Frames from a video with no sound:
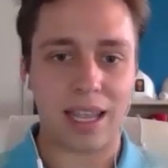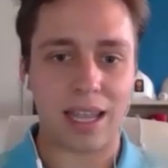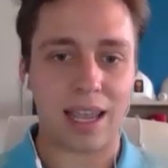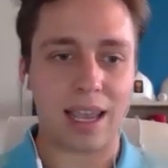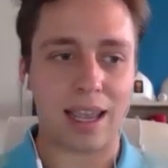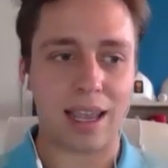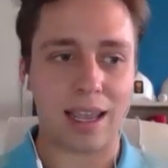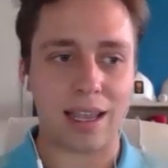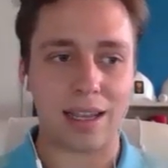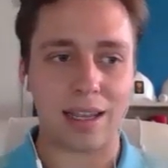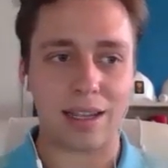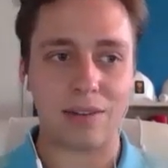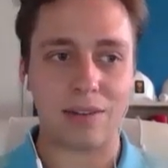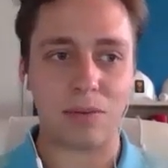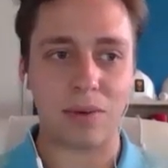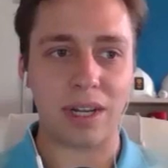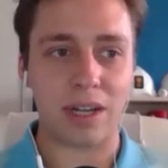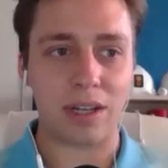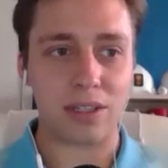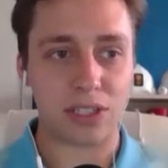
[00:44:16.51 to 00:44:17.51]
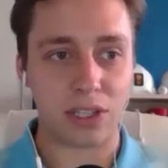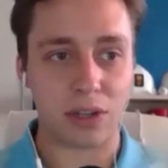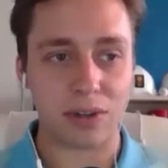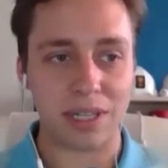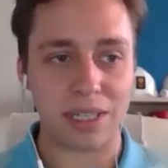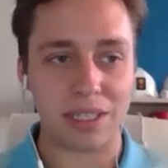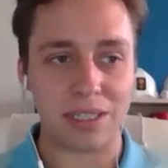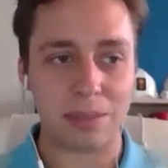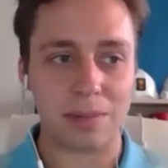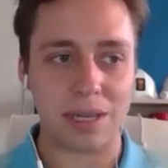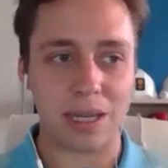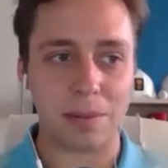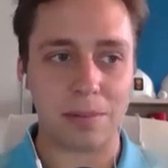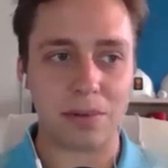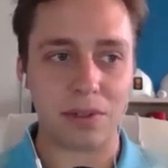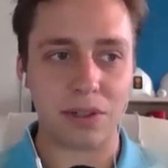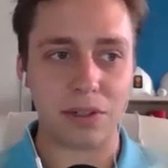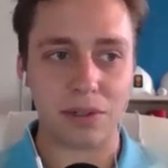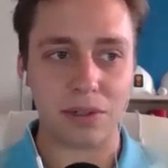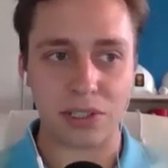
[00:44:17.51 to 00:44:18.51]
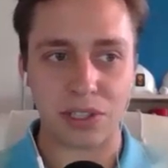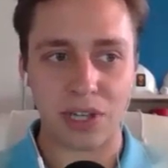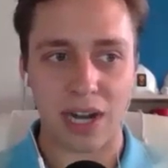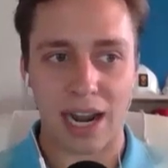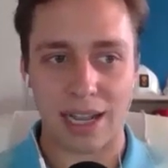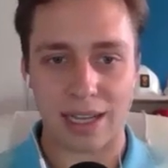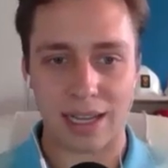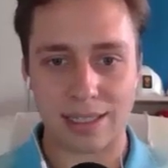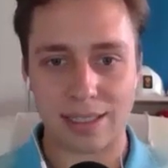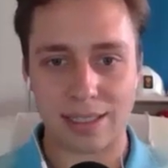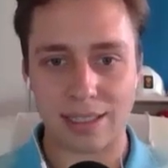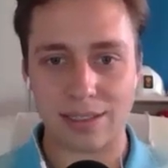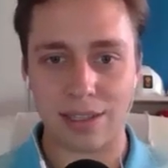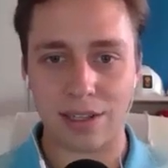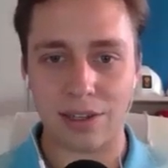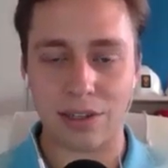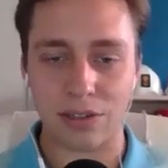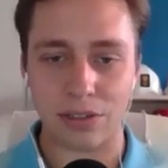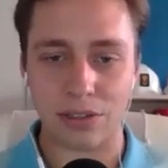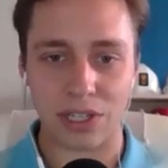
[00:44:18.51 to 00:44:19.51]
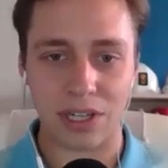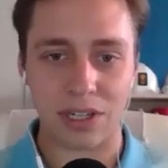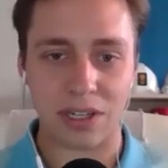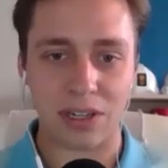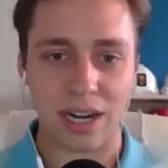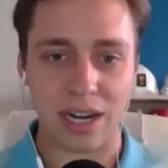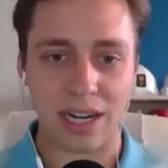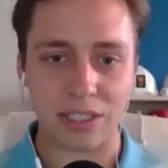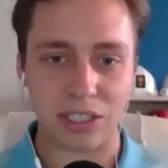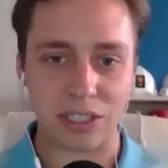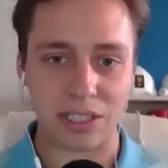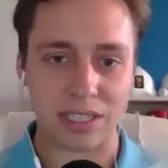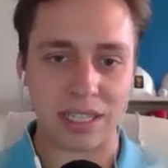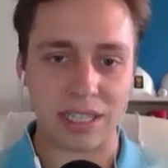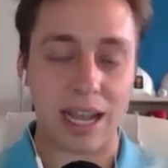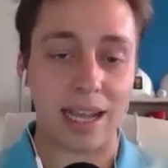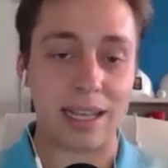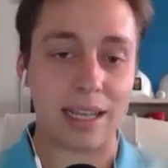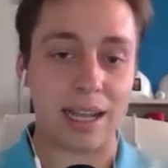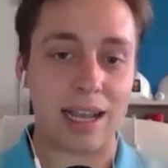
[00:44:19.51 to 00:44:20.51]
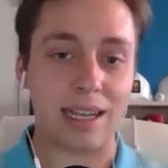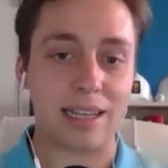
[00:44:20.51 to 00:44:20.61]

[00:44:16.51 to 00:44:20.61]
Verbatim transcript: and we also need to be able to attract the new generation I,